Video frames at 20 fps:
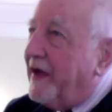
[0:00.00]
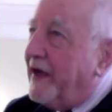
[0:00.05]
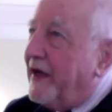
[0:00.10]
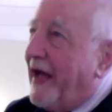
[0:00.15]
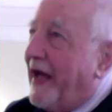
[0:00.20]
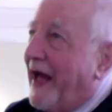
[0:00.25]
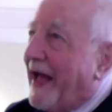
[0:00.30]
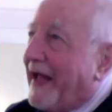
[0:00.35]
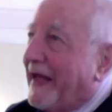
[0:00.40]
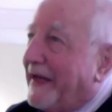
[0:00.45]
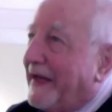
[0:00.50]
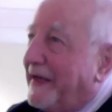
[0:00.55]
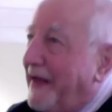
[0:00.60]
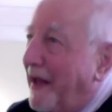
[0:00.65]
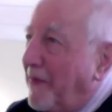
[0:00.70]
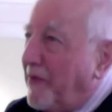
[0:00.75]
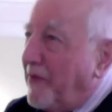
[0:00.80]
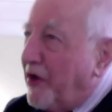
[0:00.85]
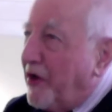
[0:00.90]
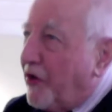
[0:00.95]
of
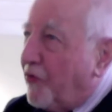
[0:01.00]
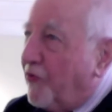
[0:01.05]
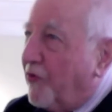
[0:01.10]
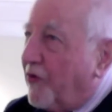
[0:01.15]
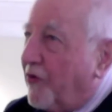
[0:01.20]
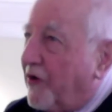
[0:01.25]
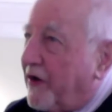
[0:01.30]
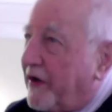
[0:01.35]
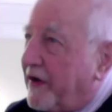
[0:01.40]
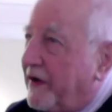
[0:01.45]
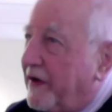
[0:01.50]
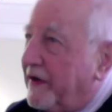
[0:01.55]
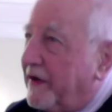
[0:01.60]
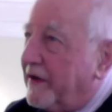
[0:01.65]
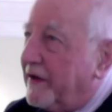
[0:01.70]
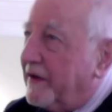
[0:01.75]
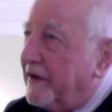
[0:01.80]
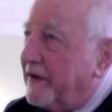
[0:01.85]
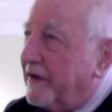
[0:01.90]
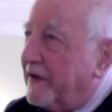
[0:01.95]

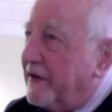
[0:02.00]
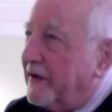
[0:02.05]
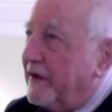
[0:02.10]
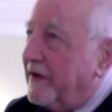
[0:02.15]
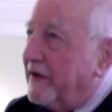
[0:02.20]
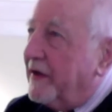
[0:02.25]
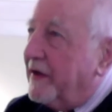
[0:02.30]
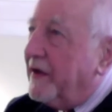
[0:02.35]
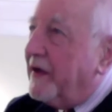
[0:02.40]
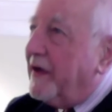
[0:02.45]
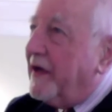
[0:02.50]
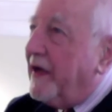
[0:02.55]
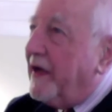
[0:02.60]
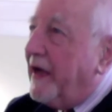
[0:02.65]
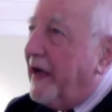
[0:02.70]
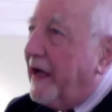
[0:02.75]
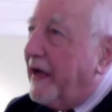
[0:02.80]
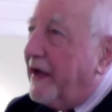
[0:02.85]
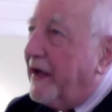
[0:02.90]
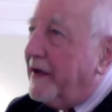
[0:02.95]
academic work
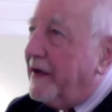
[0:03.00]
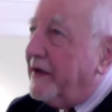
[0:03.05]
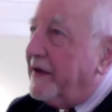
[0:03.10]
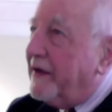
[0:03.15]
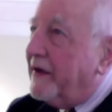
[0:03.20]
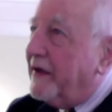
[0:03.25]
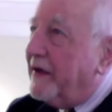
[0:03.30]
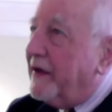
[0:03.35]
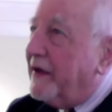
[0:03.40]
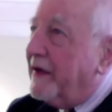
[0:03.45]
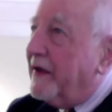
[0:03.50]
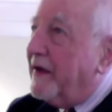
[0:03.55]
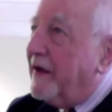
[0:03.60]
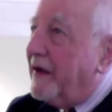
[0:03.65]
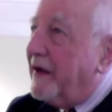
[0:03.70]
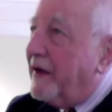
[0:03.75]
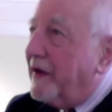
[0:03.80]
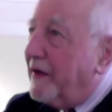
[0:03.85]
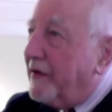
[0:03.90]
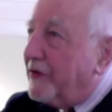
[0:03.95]

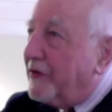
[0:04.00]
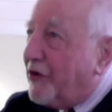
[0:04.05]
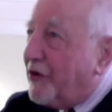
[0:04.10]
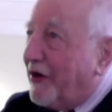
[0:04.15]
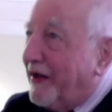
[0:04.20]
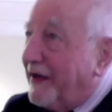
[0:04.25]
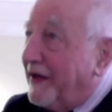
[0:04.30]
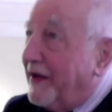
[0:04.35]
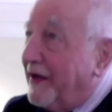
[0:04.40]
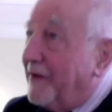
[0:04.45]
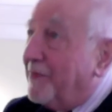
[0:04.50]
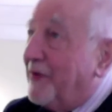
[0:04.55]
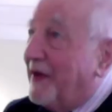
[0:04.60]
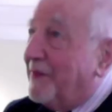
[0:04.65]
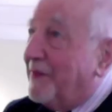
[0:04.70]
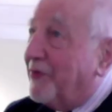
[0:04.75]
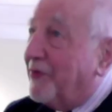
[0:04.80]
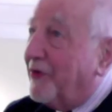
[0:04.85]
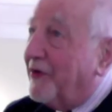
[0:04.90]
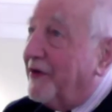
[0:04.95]
and
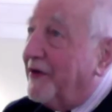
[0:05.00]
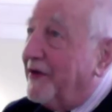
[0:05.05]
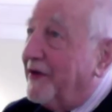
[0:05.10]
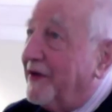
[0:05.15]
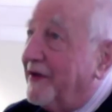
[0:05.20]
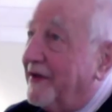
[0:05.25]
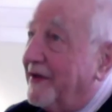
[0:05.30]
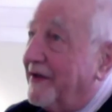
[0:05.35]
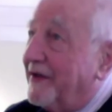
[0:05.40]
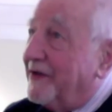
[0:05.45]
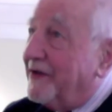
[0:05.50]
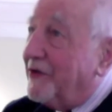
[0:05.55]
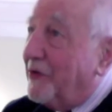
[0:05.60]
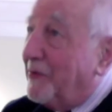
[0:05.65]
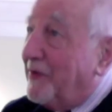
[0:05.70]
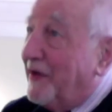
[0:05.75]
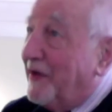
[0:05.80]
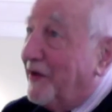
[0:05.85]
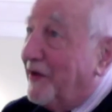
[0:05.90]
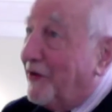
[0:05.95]
training
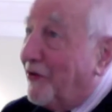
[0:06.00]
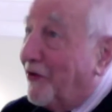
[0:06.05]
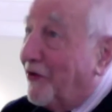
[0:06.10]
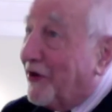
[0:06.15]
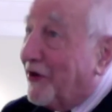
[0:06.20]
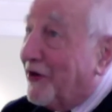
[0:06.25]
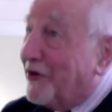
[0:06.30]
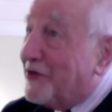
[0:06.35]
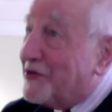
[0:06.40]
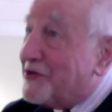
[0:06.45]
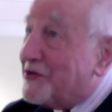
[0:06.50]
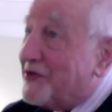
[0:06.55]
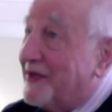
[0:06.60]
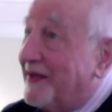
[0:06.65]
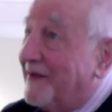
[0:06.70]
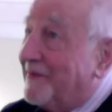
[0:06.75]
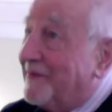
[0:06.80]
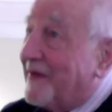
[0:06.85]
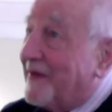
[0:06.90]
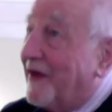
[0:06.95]
people to be
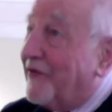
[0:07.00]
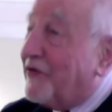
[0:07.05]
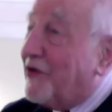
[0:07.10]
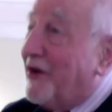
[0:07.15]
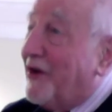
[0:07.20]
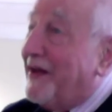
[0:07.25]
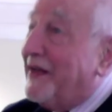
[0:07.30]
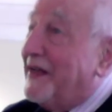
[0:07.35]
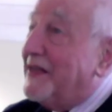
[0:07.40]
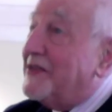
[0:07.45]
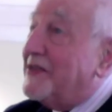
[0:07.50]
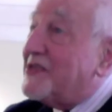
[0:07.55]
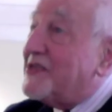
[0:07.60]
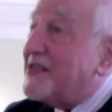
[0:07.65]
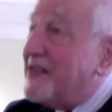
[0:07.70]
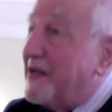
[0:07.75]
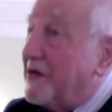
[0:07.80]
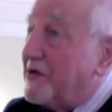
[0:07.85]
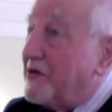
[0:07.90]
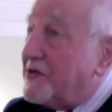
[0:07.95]
lawyers,
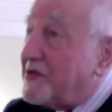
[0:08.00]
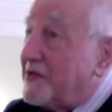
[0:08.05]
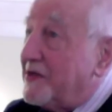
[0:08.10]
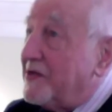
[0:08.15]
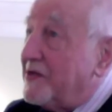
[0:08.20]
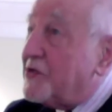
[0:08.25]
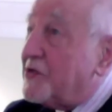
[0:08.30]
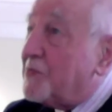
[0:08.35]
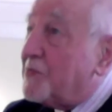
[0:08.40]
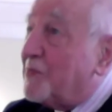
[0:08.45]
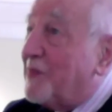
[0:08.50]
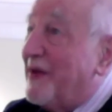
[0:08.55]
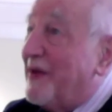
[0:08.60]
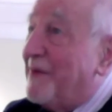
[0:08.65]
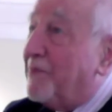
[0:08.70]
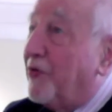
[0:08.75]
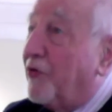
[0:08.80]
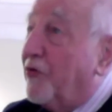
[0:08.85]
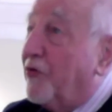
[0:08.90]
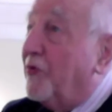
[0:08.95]
of training
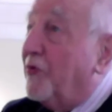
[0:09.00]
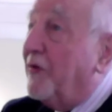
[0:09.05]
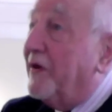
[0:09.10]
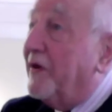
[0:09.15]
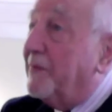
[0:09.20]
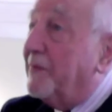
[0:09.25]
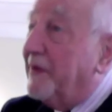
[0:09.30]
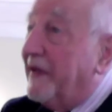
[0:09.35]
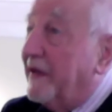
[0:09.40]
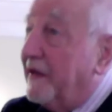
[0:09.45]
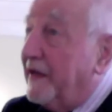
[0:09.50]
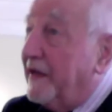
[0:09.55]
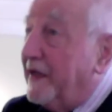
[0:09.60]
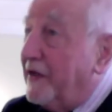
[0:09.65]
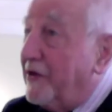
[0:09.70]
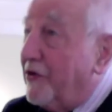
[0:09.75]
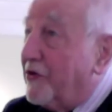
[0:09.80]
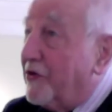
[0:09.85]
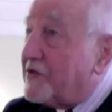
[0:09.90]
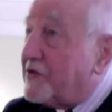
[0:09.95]
citizens, people
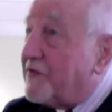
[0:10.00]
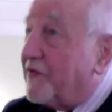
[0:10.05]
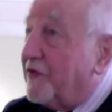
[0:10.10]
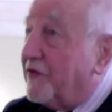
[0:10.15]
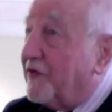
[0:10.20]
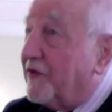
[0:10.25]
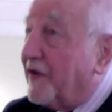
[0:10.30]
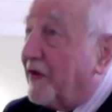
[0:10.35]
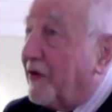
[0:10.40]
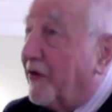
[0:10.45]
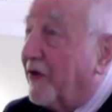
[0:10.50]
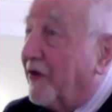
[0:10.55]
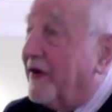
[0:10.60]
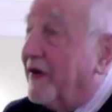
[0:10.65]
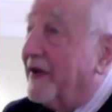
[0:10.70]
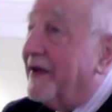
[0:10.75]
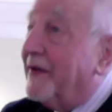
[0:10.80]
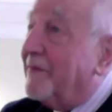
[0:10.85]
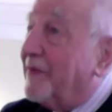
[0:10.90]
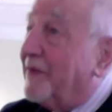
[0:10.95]
who will be
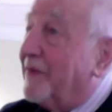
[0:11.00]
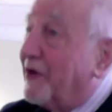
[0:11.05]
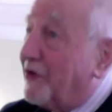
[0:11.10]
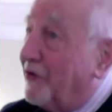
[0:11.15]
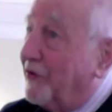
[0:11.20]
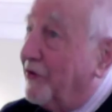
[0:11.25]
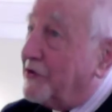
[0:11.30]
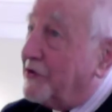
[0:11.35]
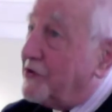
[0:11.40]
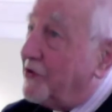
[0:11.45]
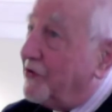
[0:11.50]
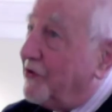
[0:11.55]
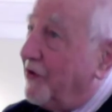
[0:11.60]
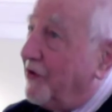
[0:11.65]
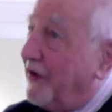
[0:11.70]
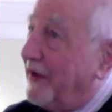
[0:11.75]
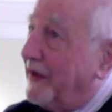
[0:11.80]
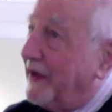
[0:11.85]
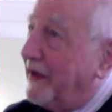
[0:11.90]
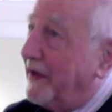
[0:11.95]
leaders through the law,
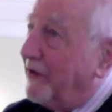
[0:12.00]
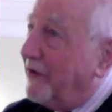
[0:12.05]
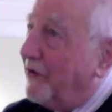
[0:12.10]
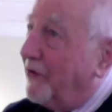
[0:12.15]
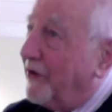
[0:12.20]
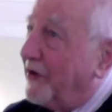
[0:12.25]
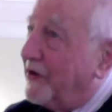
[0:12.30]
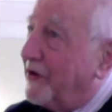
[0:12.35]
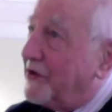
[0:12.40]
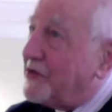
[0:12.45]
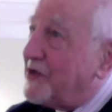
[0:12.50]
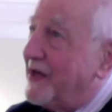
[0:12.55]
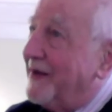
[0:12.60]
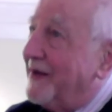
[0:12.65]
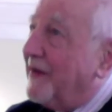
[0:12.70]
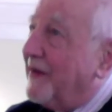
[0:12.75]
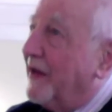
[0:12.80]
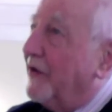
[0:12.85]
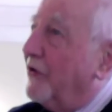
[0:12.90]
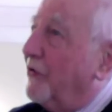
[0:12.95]
but also
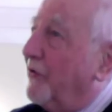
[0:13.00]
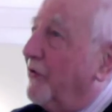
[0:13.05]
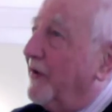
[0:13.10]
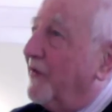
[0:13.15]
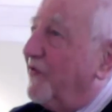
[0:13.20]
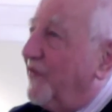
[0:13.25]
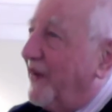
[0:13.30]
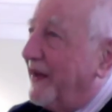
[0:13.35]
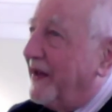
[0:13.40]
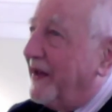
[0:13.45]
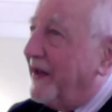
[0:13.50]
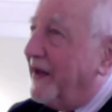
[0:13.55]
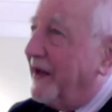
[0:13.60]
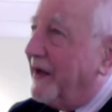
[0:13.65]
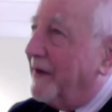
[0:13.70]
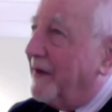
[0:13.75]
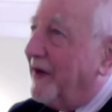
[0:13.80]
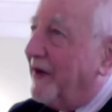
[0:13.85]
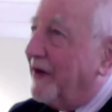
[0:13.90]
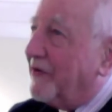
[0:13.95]
training lawyers
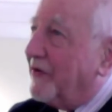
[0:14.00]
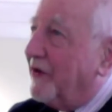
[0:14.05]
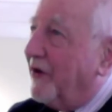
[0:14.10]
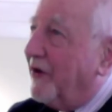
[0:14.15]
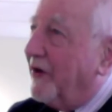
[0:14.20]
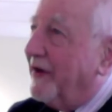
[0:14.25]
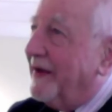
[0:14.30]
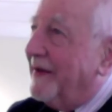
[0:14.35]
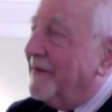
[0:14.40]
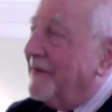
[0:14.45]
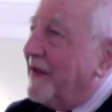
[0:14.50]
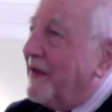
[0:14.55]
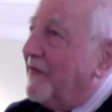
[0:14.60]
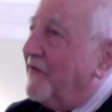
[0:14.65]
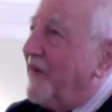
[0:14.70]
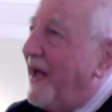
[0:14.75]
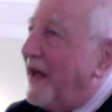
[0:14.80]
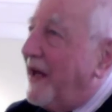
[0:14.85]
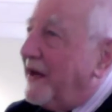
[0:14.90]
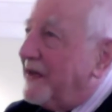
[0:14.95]
and doing thinking
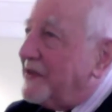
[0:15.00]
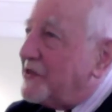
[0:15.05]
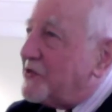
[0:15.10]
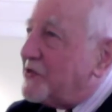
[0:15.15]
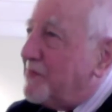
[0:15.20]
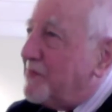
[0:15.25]
about law.